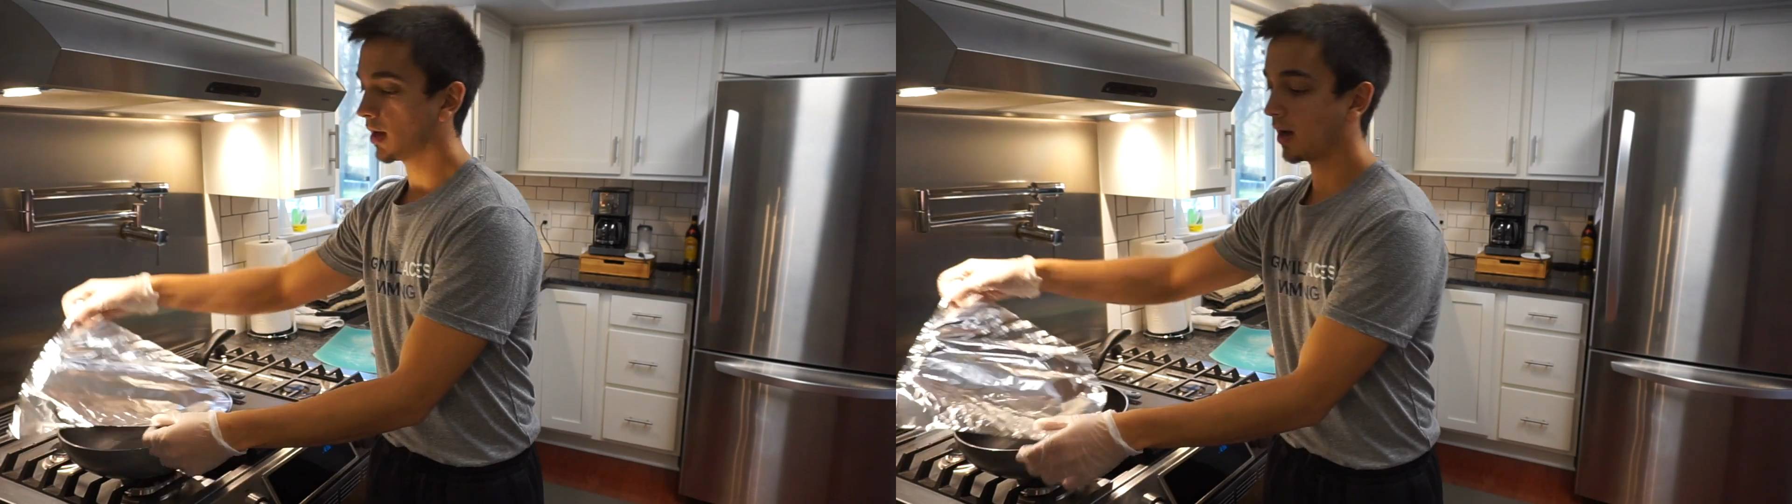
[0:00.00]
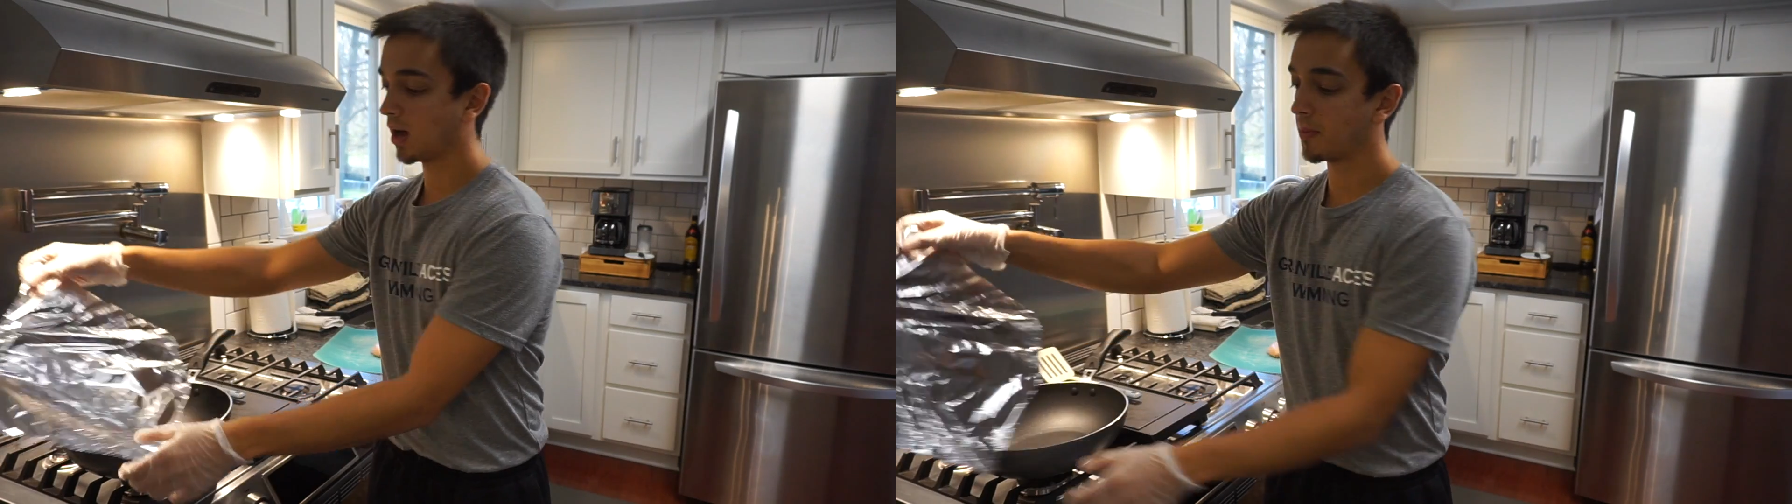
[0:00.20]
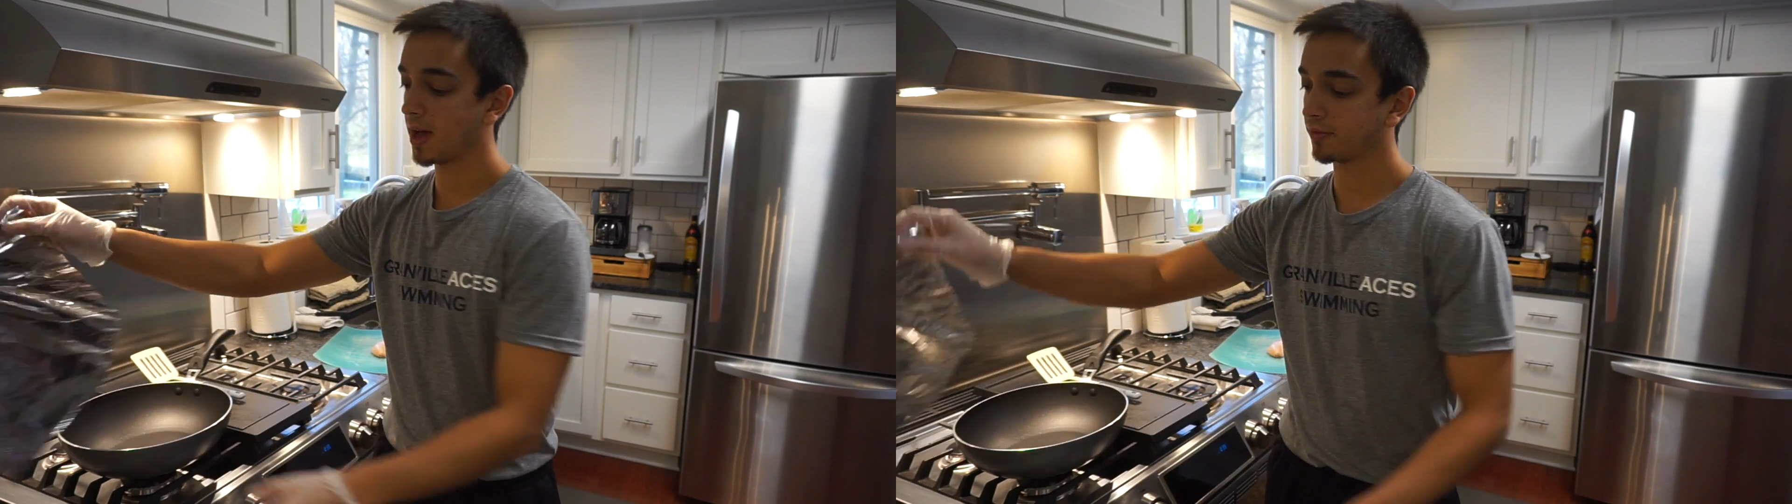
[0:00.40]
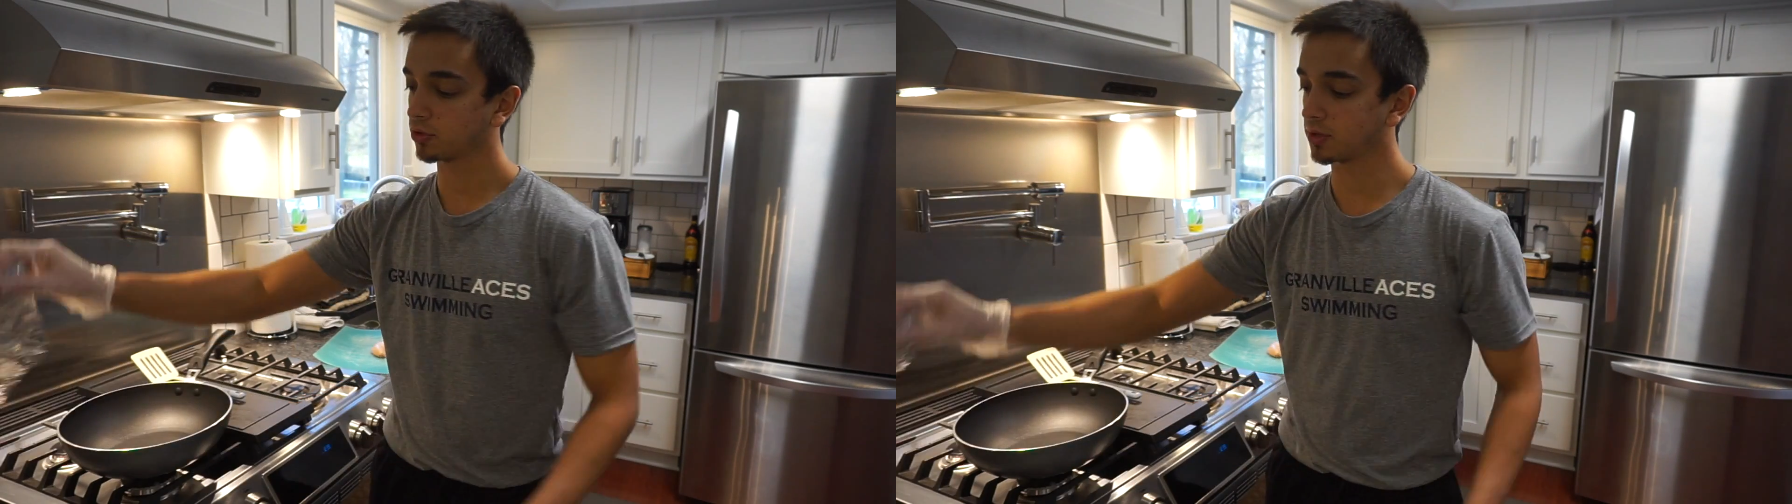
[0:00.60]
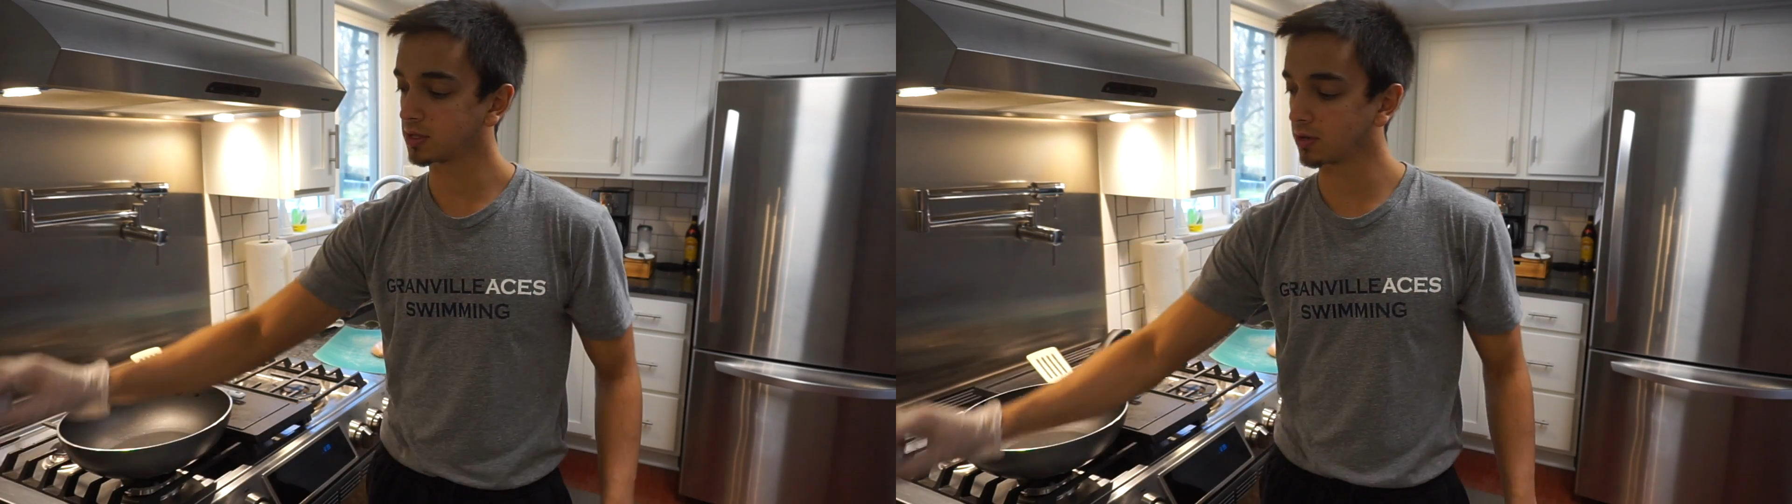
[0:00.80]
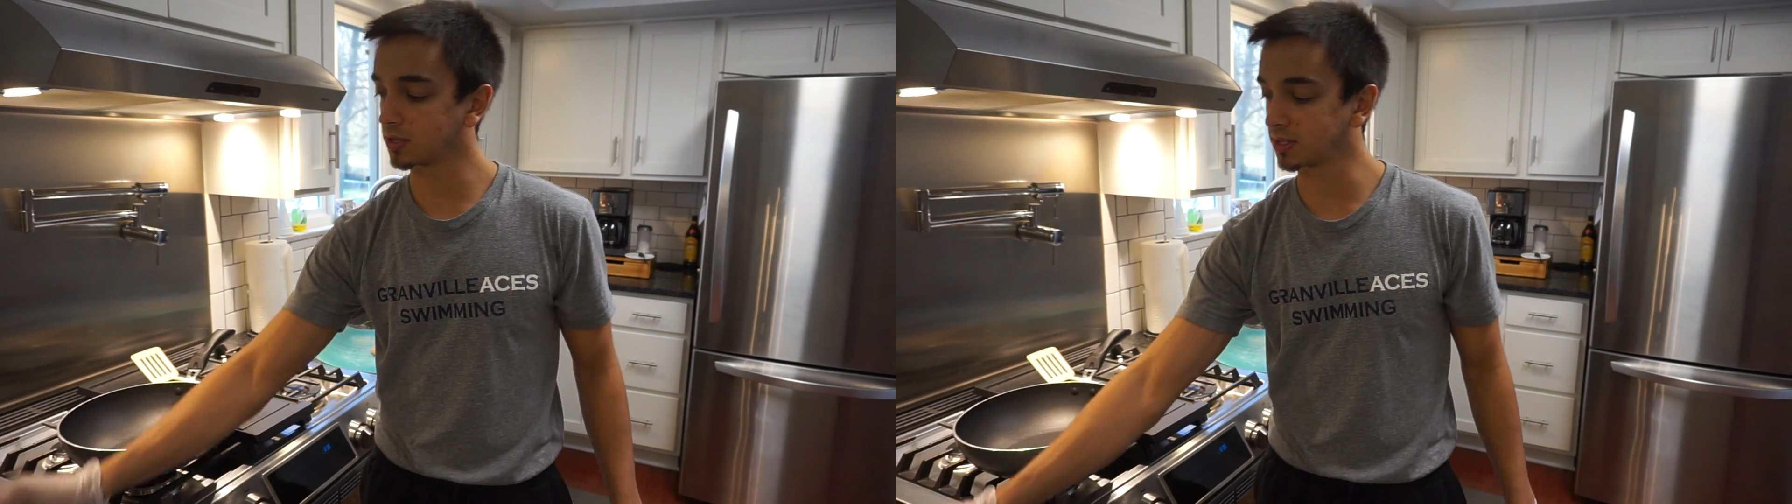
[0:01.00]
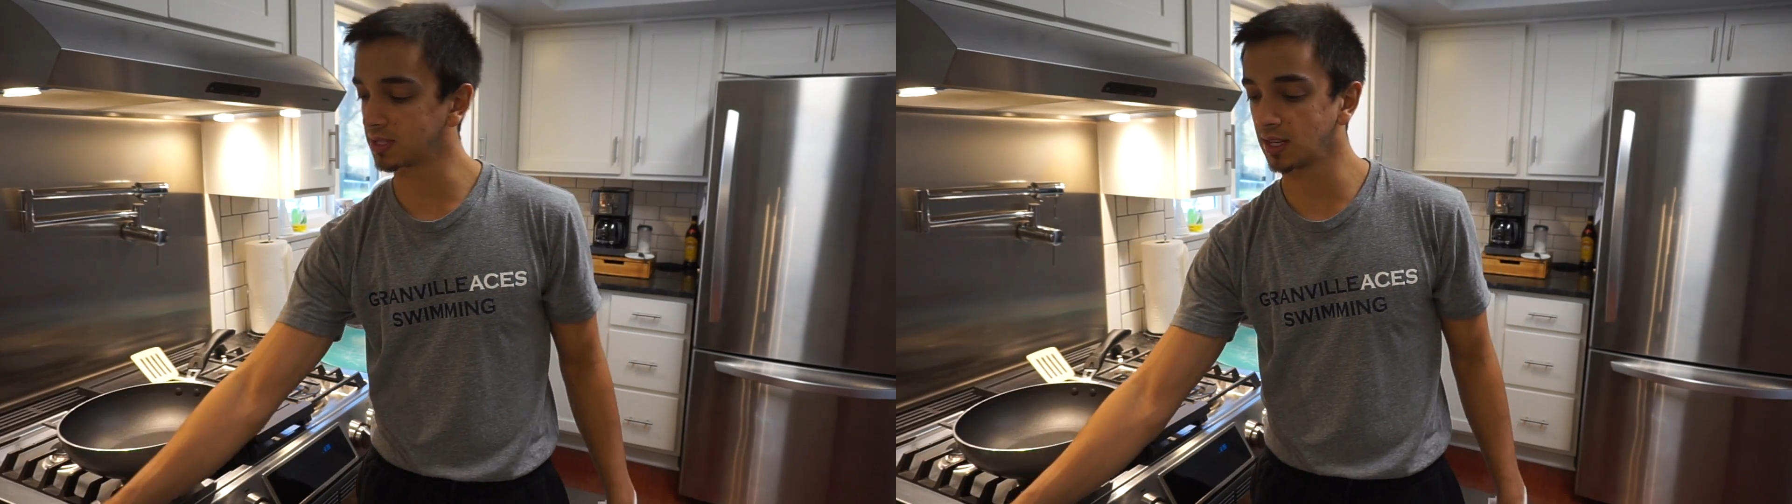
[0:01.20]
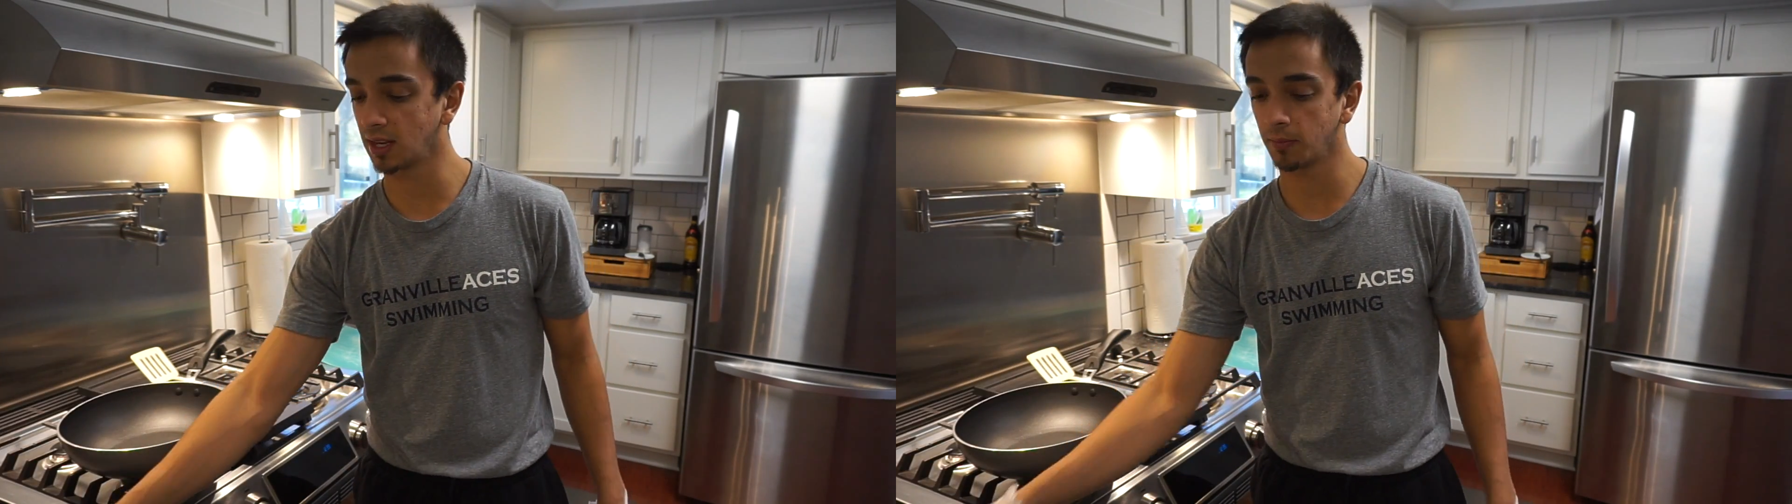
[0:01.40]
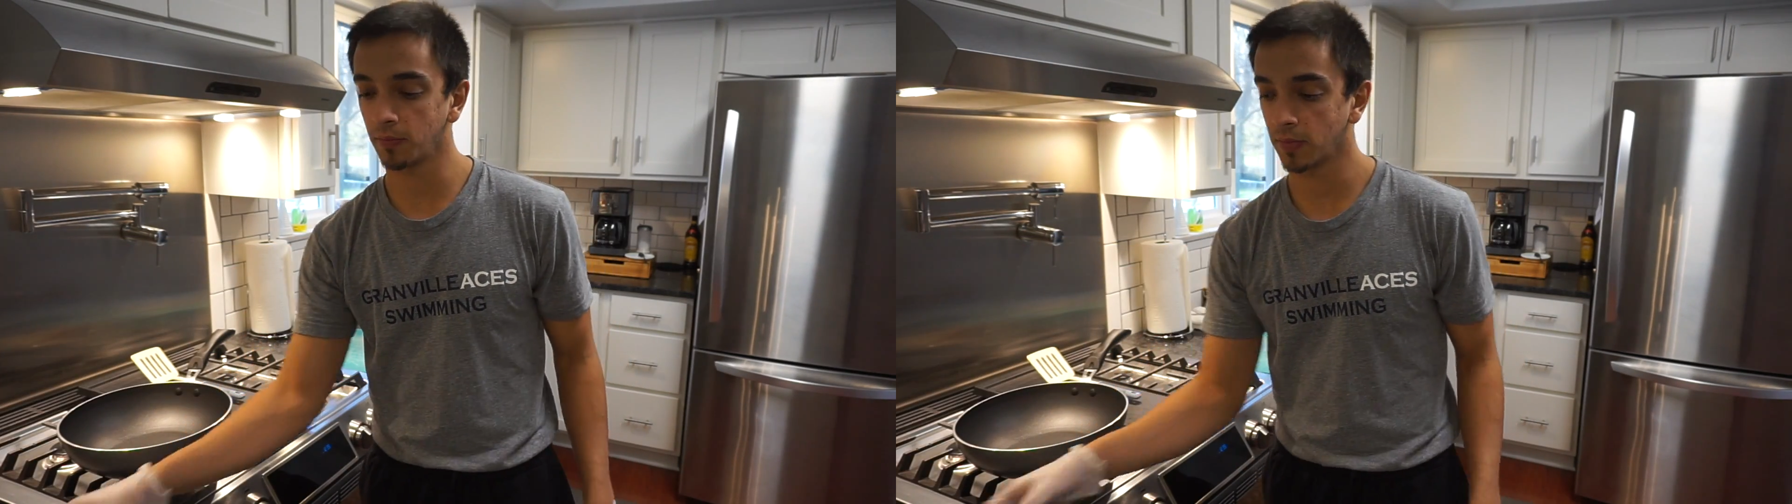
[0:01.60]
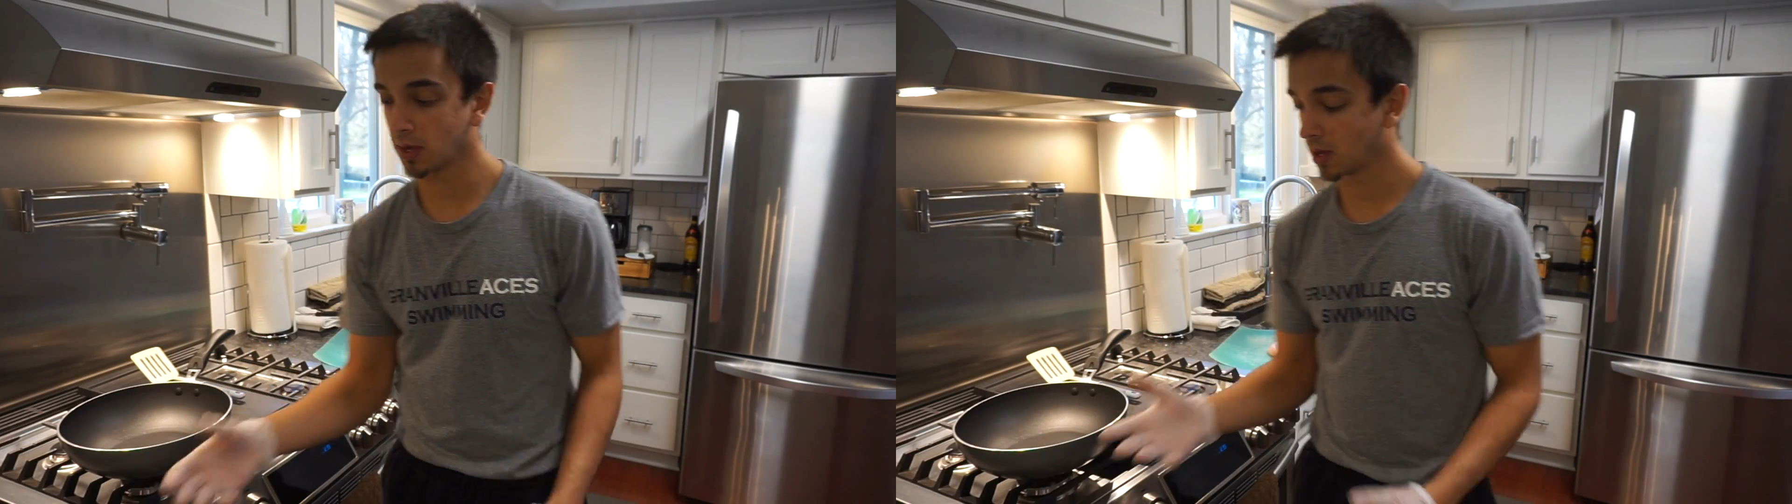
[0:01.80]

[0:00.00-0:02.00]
After it starts to steam,